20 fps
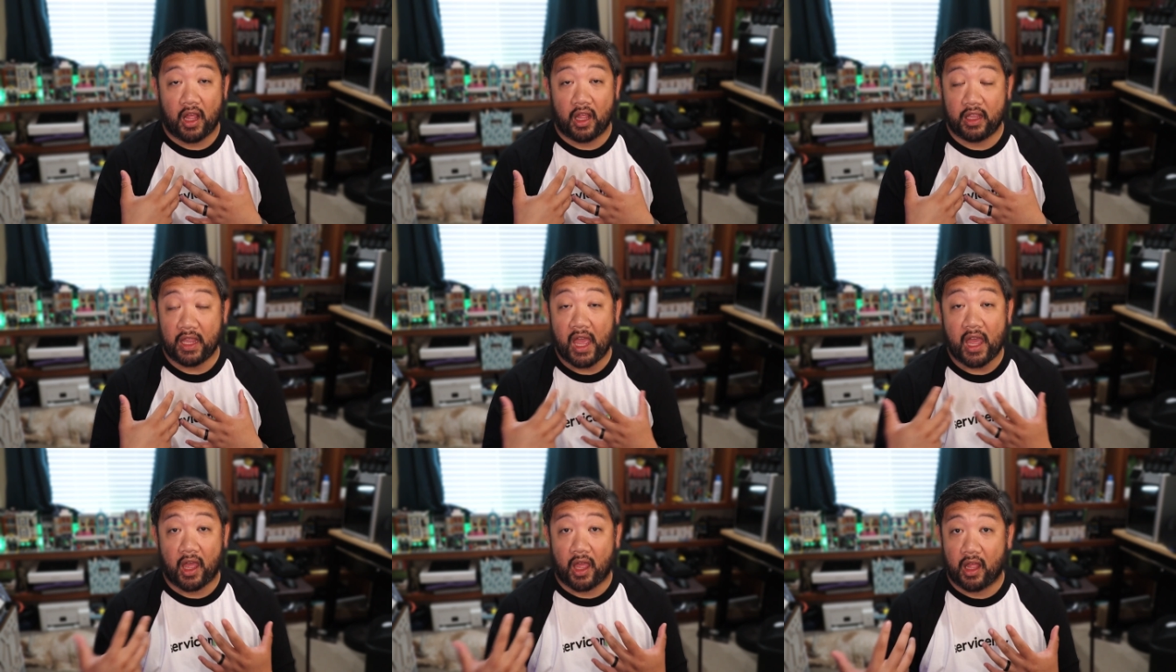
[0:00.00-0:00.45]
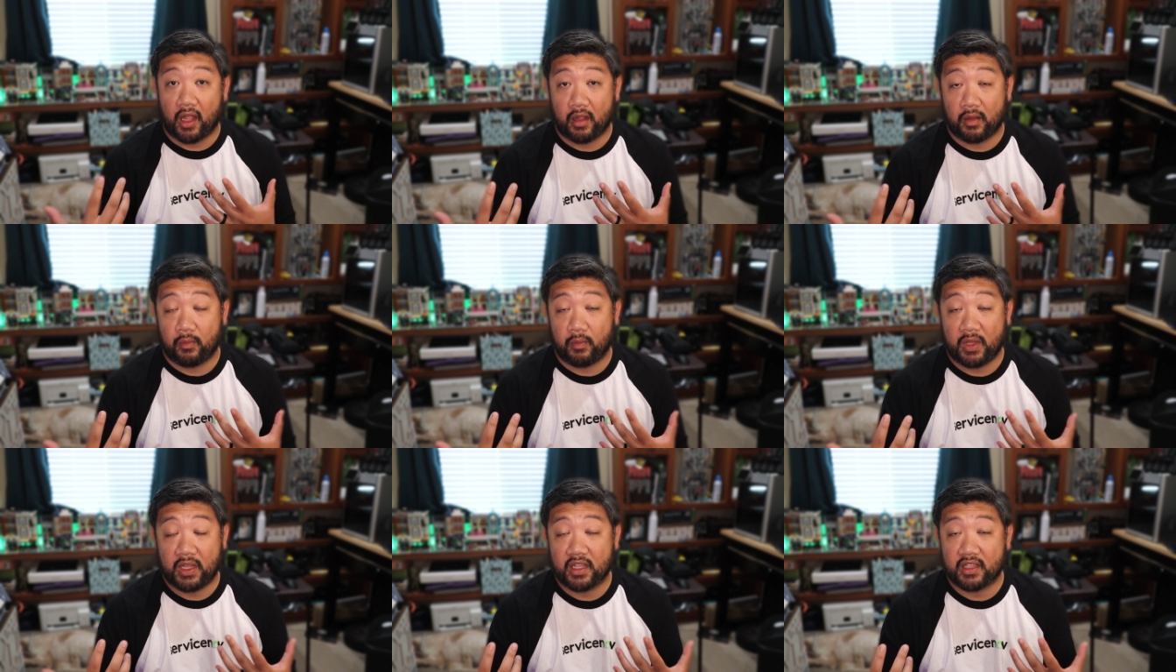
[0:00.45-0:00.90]
Yeah,
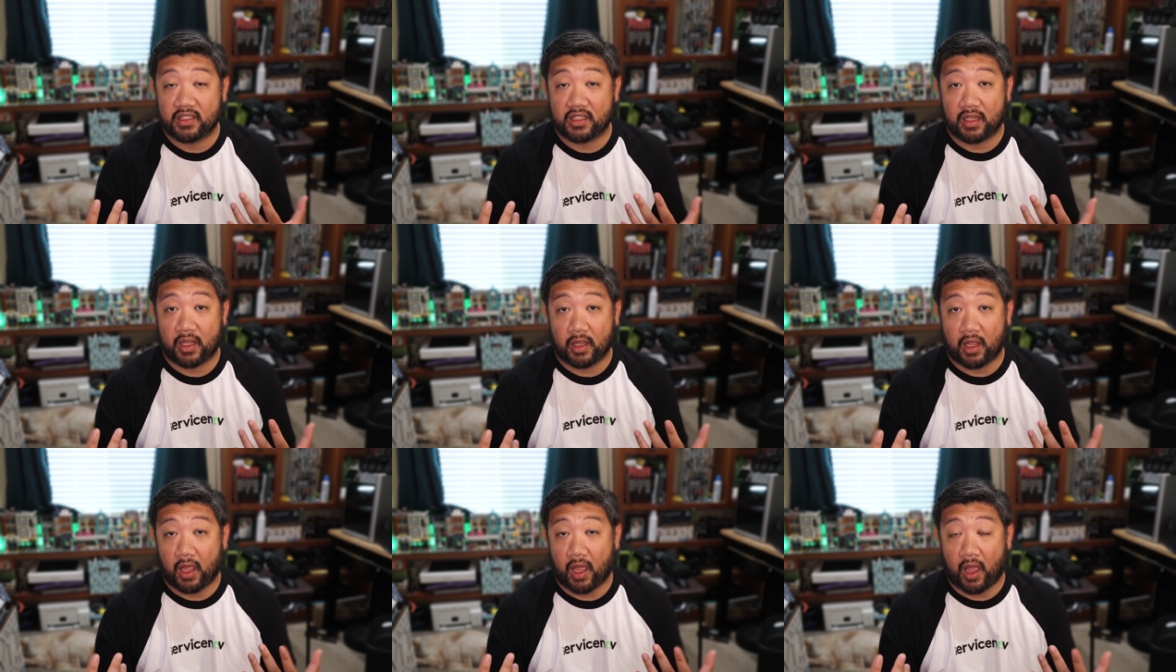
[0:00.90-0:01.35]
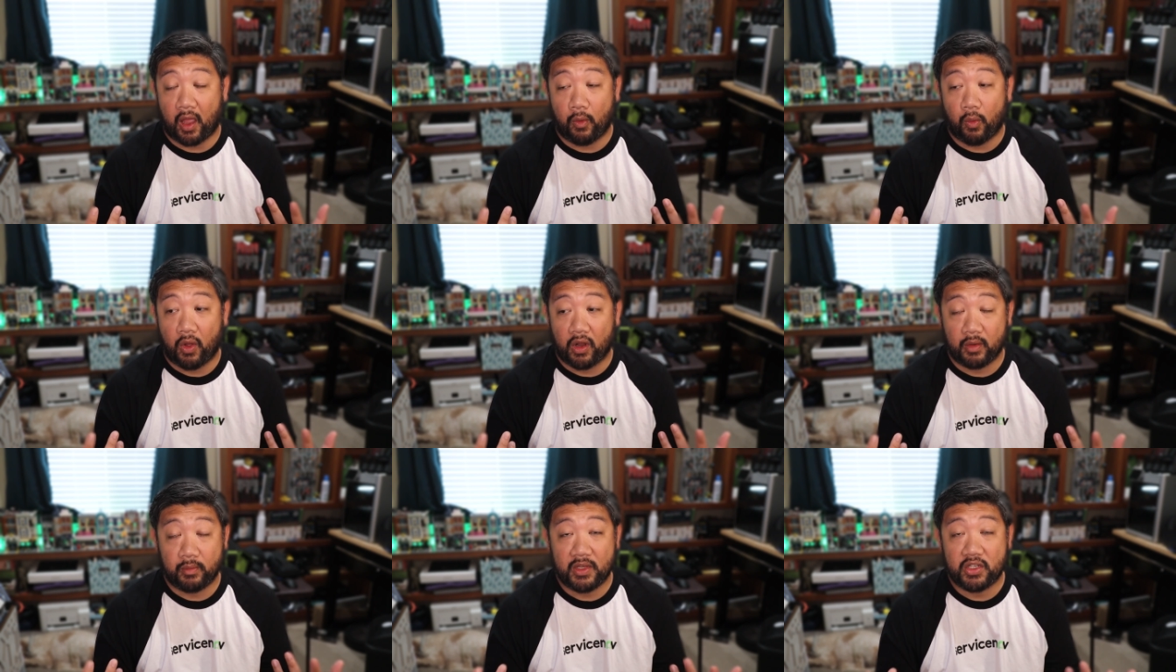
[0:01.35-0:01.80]
because I
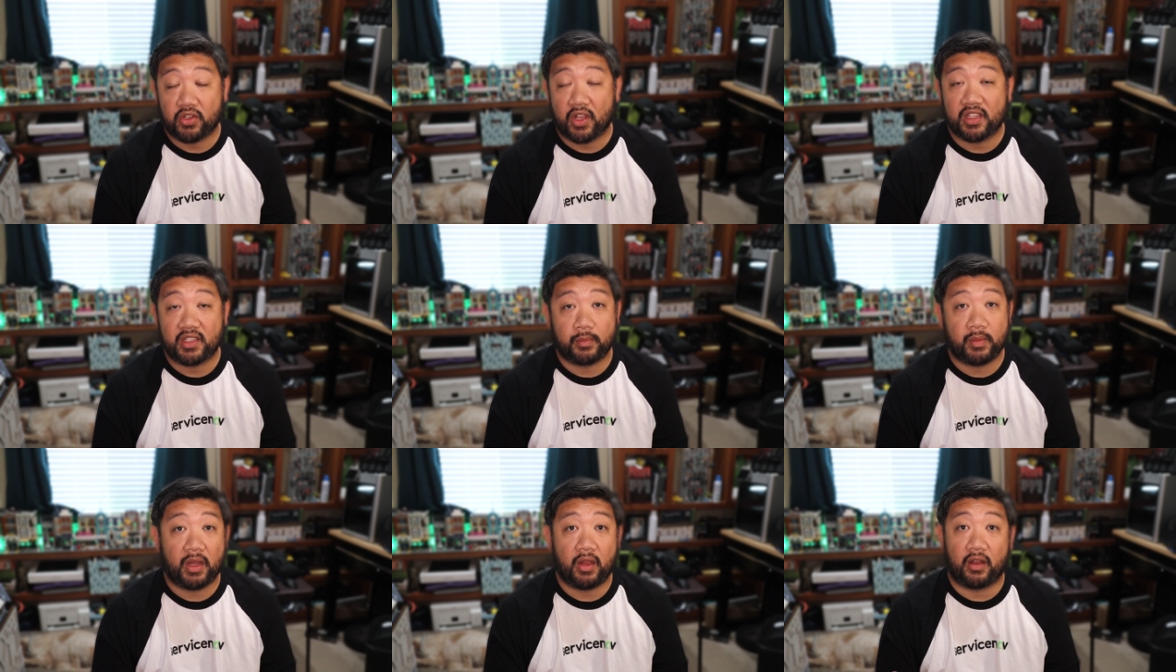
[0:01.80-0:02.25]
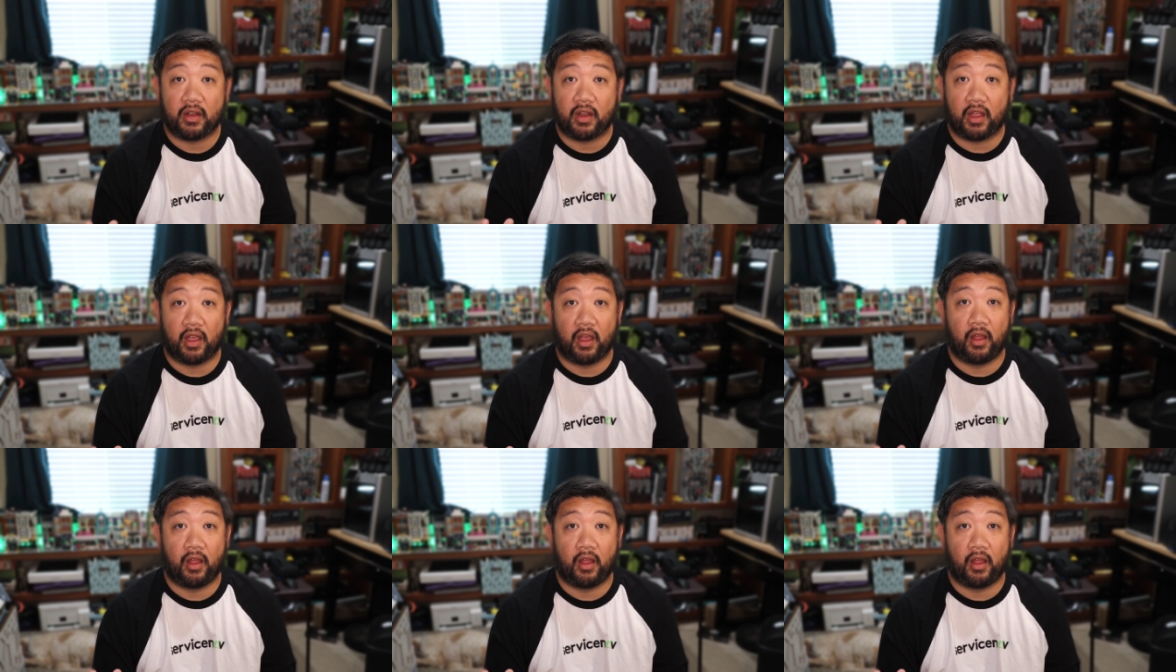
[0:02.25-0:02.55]
want to be transparent.